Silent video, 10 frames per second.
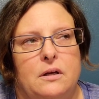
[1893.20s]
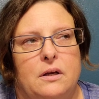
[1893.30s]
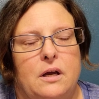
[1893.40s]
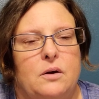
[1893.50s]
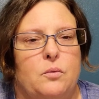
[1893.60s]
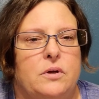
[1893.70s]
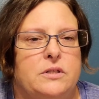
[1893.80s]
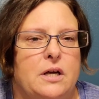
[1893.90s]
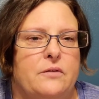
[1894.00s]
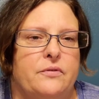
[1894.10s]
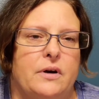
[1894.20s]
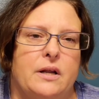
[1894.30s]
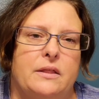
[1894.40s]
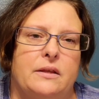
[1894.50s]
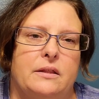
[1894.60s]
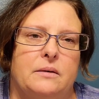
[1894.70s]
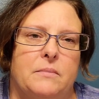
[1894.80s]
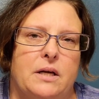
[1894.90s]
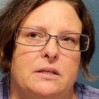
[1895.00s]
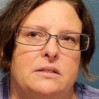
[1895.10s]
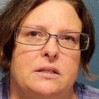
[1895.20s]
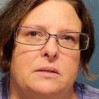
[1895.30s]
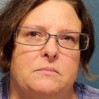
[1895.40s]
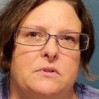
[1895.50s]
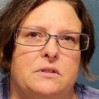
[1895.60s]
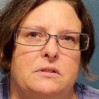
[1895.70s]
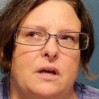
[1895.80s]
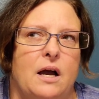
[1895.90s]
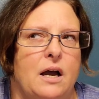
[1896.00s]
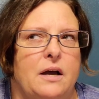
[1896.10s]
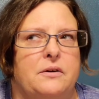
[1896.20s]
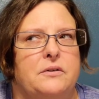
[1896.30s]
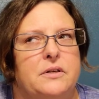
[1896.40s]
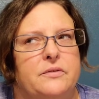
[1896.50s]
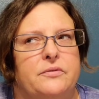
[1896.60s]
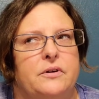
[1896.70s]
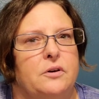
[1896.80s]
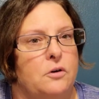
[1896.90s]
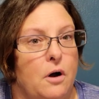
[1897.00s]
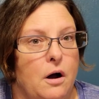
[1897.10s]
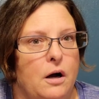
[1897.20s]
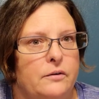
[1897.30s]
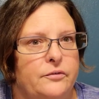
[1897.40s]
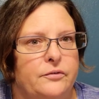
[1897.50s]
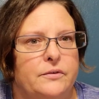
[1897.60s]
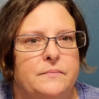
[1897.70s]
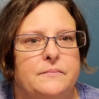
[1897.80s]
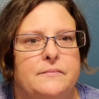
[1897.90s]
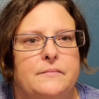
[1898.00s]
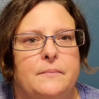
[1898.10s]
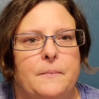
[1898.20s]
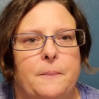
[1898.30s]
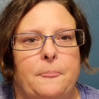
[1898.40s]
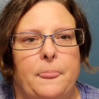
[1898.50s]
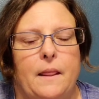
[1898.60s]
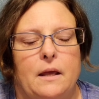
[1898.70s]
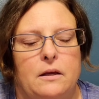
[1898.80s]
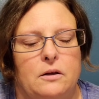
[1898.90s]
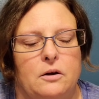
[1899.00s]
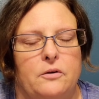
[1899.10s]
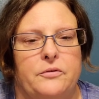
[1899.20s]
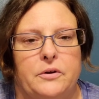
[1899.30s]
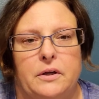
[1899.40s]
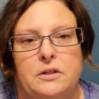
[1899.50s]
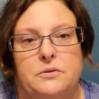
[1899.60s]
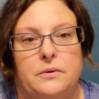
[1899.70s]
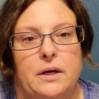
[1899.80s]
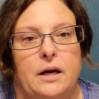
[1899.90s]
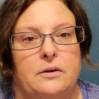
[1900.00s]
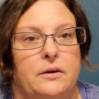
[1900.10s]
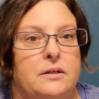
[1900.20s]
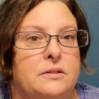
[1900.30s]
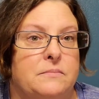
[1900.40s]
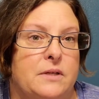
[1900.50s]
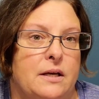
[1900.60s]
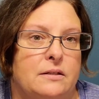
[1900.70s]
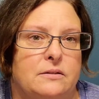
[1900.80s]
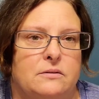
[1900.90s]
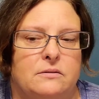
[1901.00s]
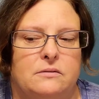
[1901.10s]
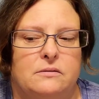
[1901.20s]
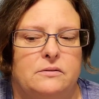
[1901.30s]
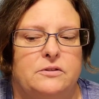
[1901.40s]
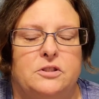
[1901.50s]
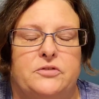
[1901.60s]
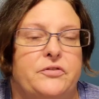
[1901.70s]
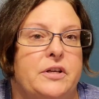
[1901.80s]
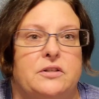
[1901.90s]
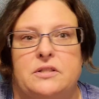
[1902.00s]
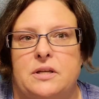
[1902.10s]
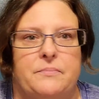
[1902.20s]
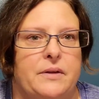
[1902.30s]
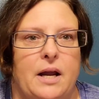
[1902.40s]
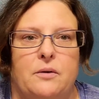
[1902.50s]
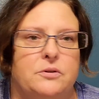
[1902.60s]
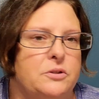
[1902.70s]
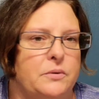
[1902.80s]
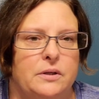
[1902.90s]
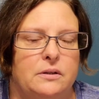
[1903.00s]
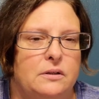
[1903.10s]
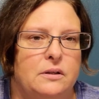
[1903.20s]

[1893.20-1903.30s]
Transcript: kind of watch out for anything that might seem odd or different or off. If you can get to a doctor and get some tests, or just figure something out, do it.